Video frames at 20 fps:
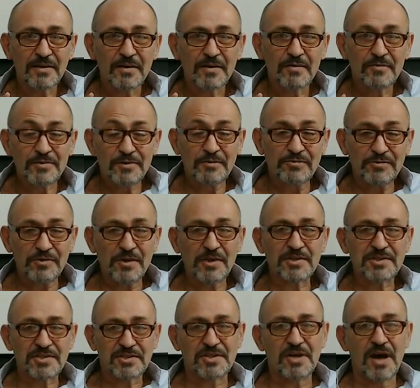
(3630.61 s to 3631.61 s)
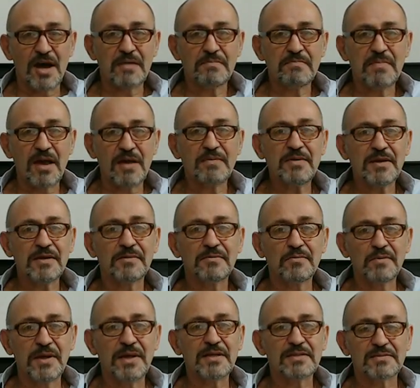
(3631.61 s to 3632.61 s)
For the first time, maybe in
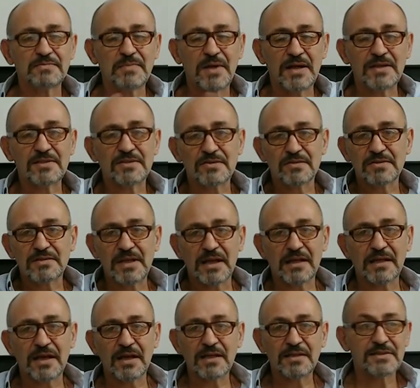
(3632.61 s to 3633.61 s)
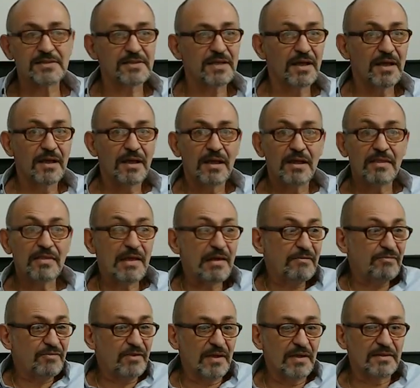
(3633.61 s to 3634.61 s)
weeks, months, or decades, they
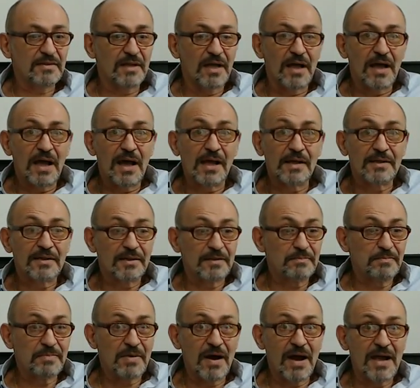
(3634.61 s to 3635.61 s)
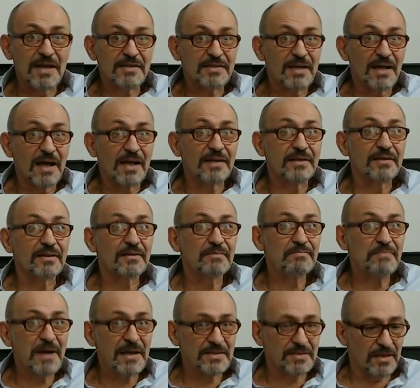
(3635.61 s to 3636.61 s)
feel a little bright, a little
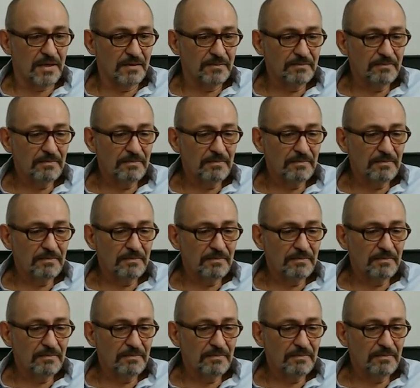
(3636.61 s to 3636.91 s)
better.